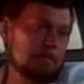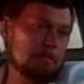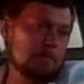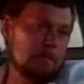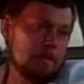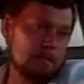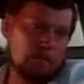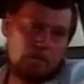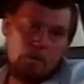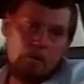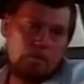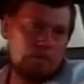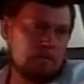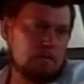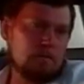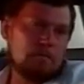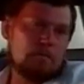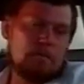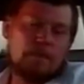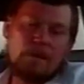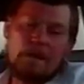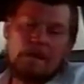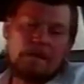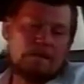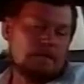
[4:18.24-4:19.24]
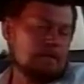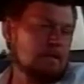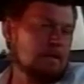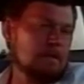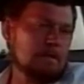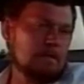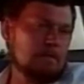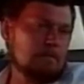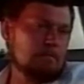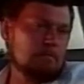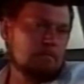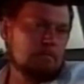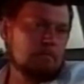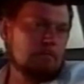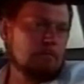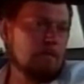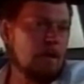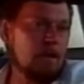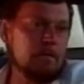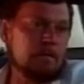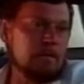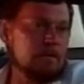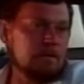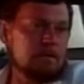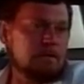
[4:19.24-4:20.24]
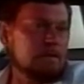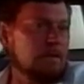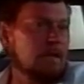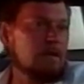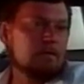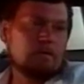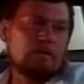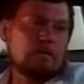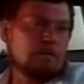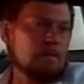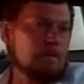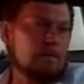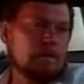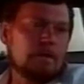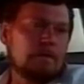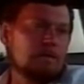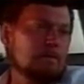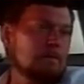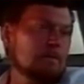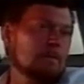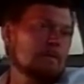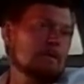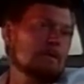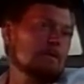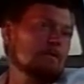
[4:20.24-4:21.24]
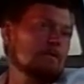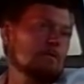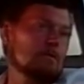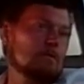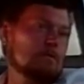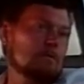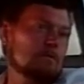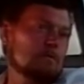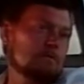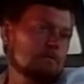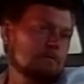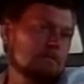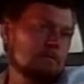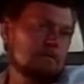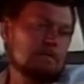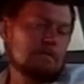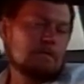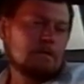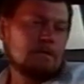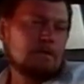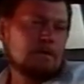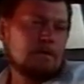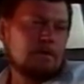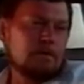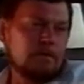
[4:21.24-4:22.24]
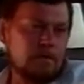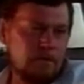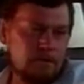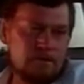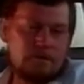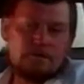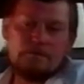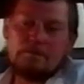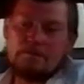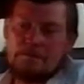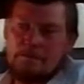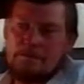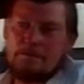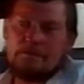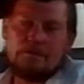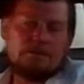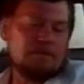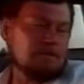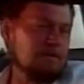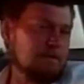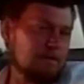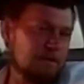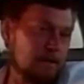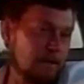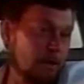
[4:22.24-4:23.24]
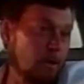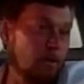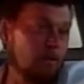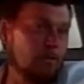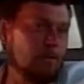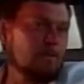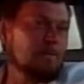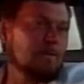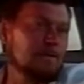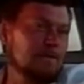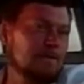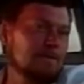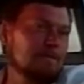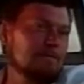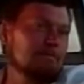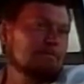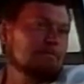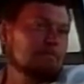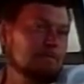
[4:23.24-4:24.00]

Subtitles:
The modern plastic rubbish don't appeal to me at all. This is the ultimate